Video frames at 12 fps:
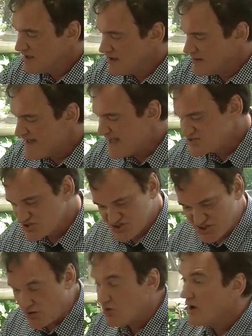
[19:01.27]
a magic
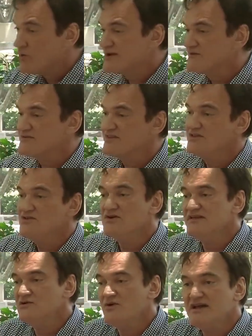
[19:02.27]
show, whatever
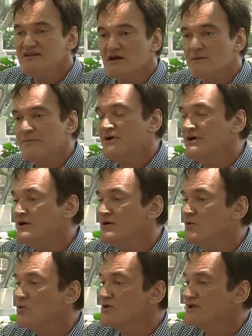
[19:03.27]
you end up
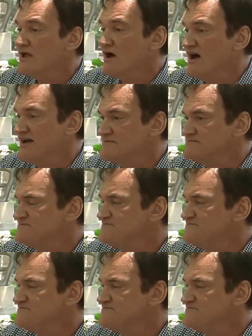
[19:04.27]
working on,